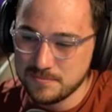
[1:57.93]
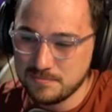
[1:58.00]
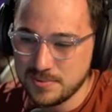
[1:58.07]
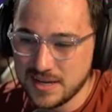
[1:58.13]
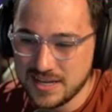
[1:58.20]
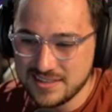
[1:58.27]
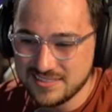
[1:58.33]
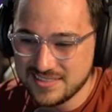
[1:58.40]

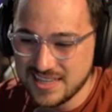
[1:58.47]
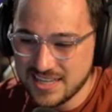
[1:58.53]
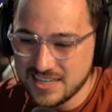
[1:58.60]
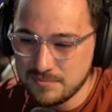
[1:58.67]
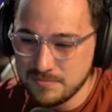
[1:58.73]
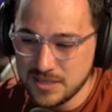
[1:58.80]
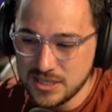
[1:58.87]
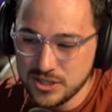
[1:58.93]
but they
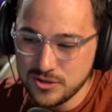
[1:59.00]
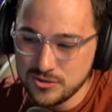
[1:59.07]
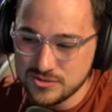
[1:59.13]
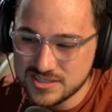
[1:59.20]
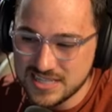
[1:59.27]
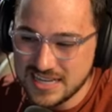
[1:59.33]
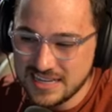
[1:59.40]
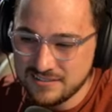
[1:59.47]
can be
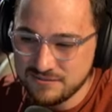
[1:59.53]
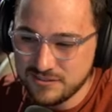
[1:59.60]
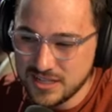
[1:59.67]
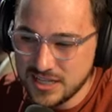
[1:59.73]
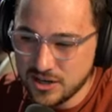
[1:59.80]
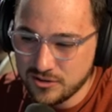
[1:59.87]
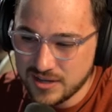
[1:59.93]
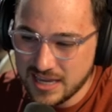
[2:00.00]
used in
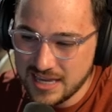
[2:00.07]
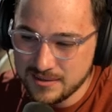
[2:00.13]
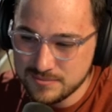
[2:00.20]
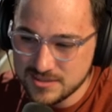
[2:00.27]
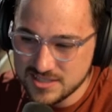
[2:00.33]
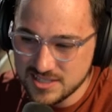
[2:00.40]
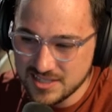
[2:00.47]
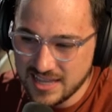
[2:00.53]
video
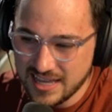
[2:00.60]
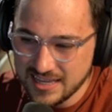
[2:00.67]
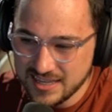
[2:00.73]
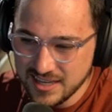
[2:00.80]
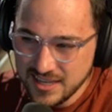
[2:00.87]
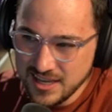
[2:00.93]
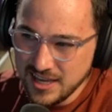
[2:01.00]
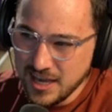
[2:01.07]
games to like
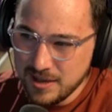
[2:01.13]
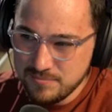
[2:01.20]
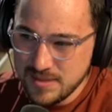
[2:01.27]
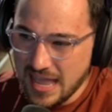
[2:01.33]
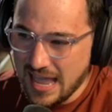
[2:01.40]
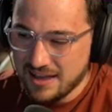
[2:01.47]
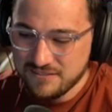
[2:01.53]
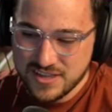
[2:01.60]

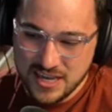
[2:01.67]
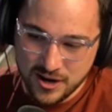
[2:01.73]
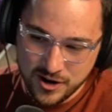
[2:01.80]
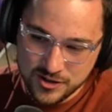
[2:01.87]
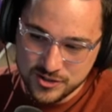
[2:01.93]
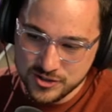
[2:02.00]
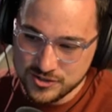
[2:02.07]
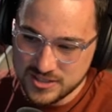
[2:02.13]
have
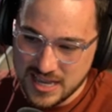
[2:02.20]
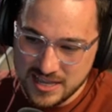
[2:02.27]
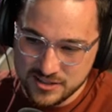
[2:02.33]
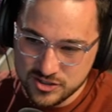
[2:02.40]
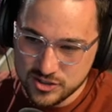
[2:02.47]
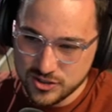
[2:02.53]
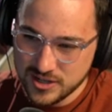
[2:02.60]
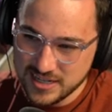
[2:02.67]
characters
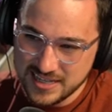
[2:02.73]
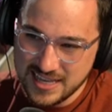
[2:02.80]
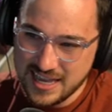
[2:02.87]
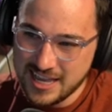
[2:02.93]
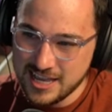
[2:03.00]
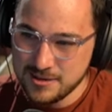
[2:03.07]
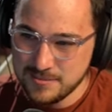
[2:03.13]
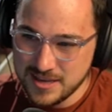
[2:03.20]
enter a
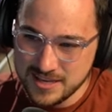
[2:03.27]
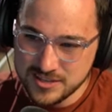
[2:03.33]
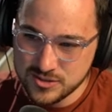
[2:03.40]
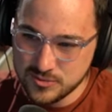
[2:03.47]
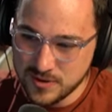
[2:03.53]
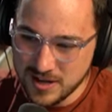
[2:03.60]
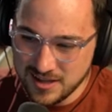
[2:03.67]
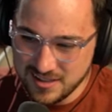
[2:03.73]
game as
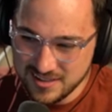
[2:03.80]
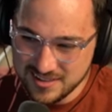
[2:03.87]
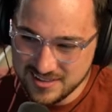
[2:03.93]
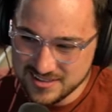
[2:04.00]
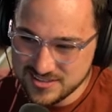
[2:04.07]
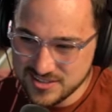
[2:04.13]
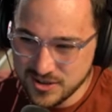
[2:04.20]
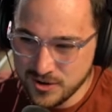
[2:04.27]

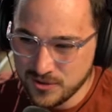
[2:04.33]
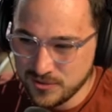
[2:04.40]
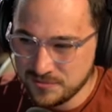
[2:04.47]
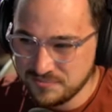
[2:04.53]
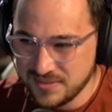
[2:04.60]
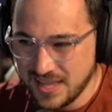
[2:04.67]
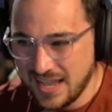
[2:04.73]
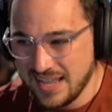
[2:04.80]
well. So
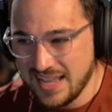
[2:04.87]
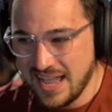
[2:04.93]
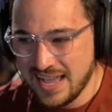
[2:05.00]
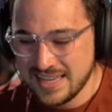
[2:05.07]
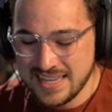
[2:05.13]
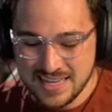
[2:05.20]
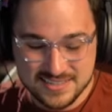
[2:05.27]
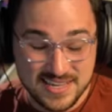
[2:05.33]
I, I,
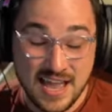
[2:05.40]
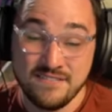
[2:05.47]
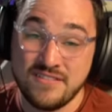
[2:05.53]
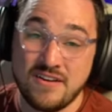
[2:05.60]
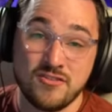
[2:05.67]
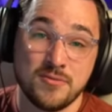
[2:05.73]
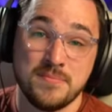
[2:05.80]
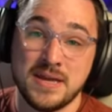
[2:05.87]
guess I've
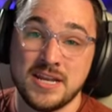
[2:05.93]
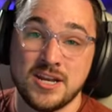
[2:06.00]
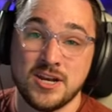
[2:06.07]
never been